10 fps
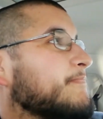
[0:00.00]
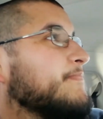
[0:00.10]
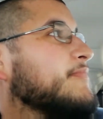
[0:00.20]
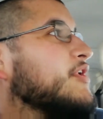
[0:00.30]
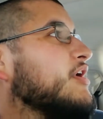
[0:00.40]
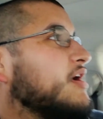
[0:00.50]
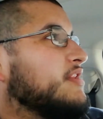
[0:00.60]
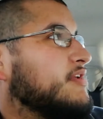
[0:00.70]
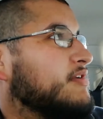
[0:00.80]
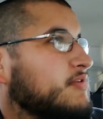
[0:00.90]
You know, I got a
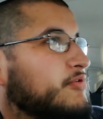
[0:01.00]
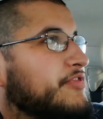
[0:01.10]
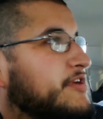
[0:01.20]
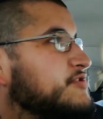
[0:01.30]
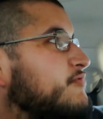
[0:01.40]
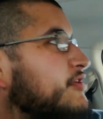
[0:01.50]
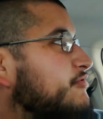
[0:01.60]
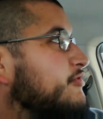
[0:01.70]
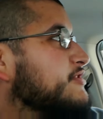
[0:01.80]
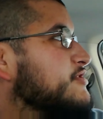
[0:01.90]
lot of little things to run
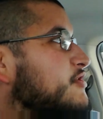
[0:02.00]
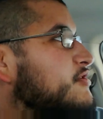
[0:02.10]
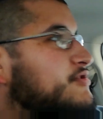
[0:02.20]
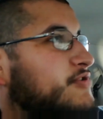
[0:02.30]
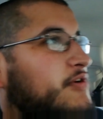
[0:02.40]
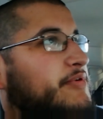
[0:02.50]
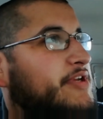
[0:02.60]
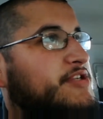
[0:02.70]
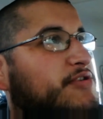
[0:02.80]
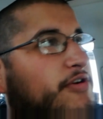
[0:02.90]
through on this car, so I want to
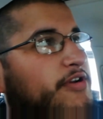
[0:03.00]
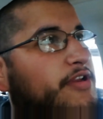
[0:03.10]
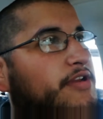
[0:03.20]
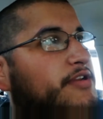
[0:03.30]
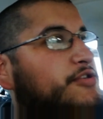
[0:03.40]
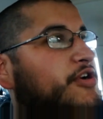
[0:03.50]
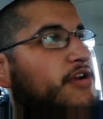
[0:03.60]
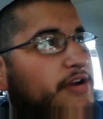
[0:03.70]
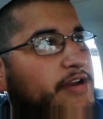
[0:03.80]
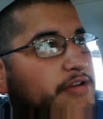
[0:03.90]
get started and try to
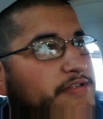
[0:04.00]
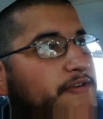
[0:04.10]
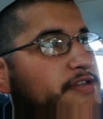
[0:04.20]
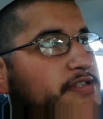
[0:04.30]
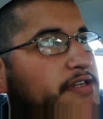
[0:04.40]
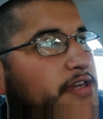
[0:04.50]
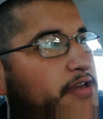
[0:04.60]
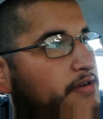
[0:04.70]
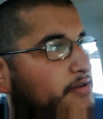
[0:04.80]
knock it out as fast as I can.